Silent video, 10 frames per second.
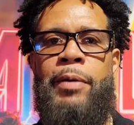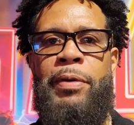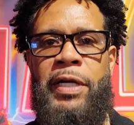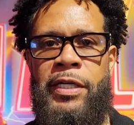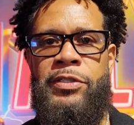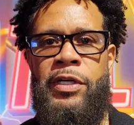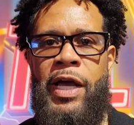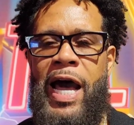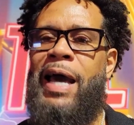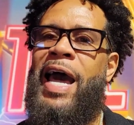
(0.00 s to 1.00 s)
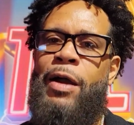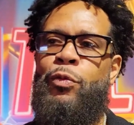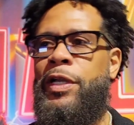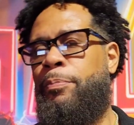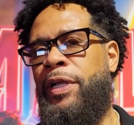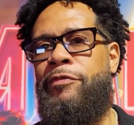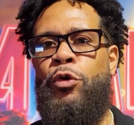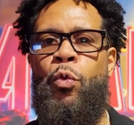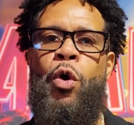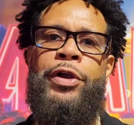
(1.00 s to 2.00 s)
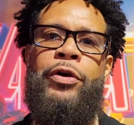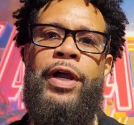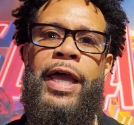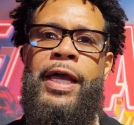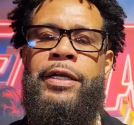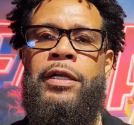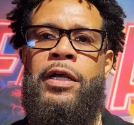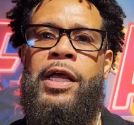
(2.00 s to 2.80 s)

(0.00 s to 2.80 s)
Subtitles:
because I really believe the Warrior and